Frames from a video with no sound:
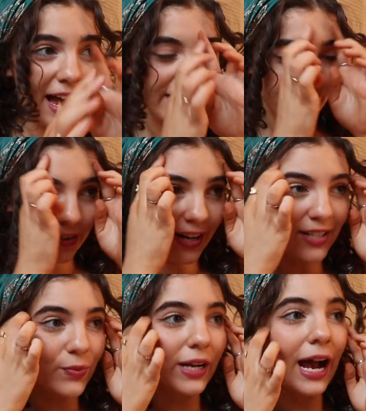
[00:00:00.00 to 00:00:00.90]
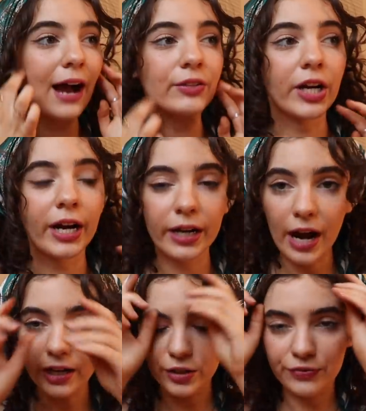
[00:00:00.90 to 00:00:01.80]
Another nice way to have your hair
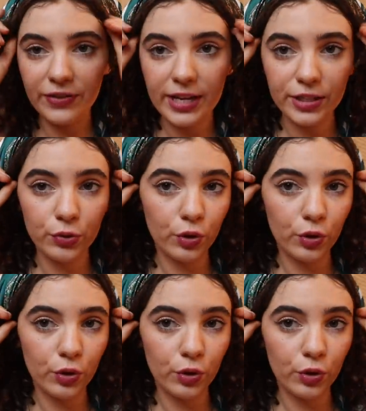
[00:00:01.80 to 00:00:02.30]
out of your face.